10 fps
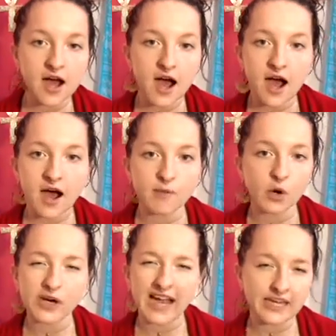
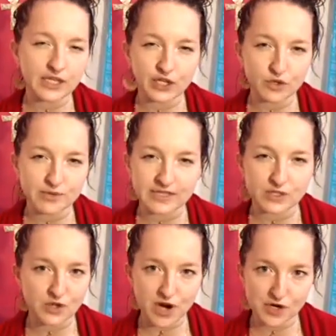or any human
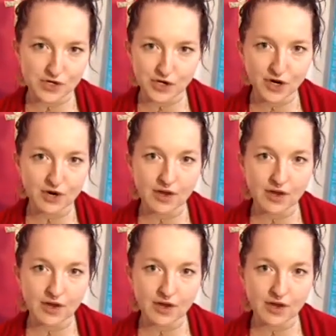structure,